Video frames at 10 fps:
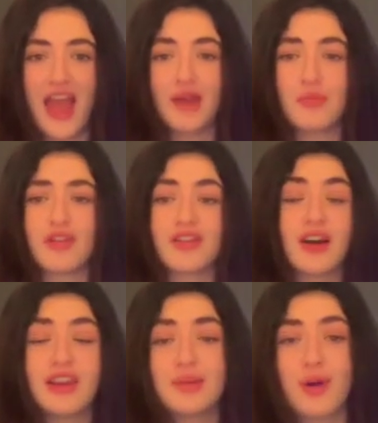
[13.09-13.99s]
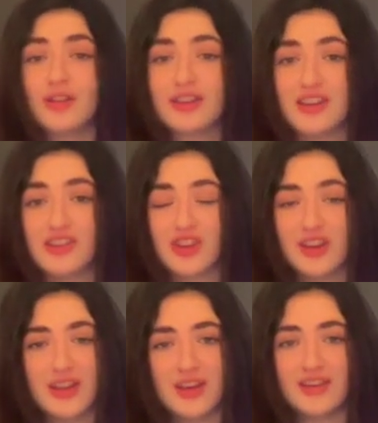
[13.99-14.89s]
and was a cunning
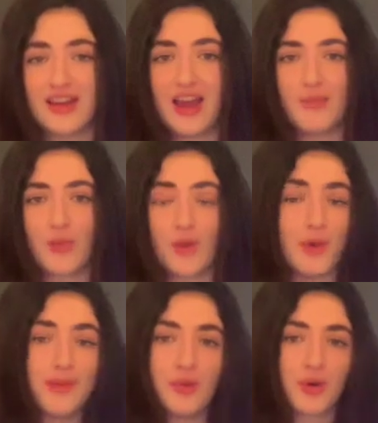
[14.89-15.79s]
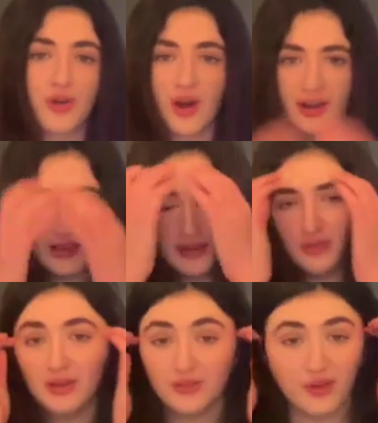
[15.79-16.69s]
politician in a time where women were not allowed to
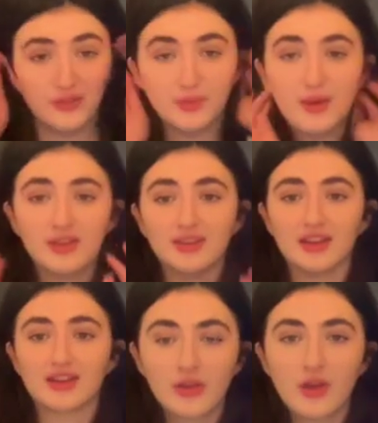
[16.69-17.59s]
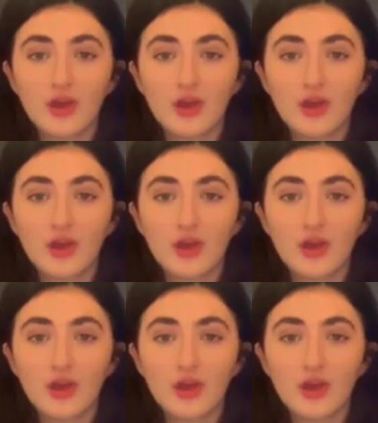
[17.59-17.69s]
be involved in politics.